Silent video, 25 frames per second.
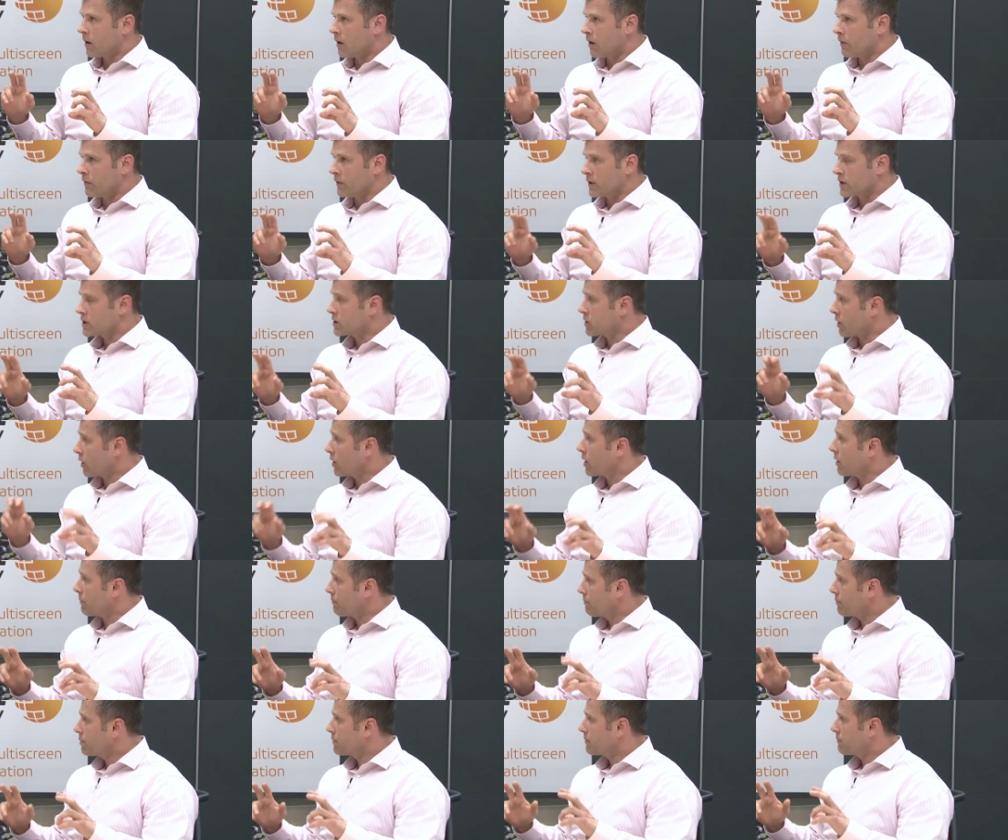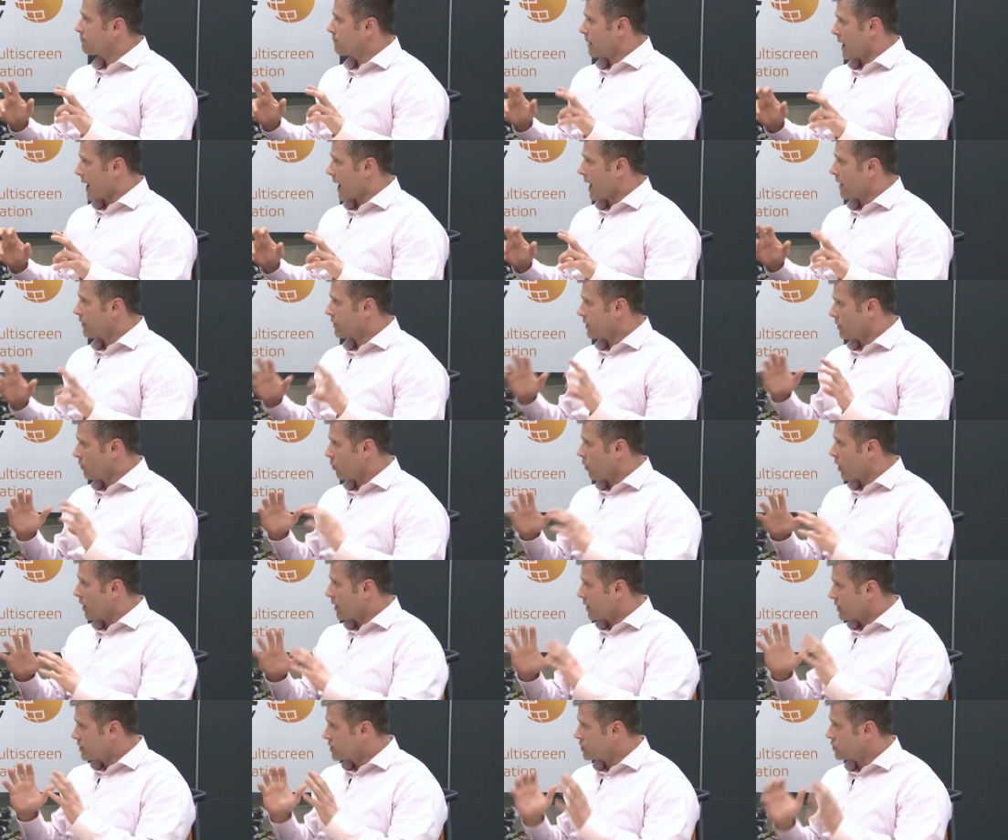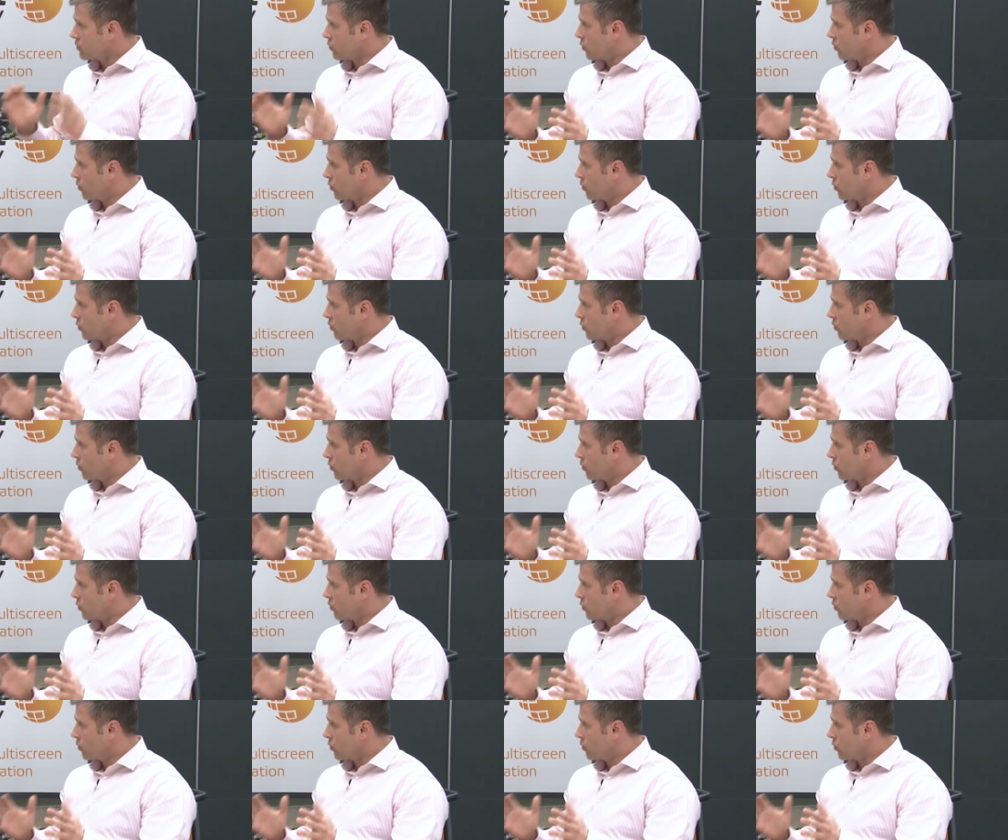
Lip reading: on the startup path and wanted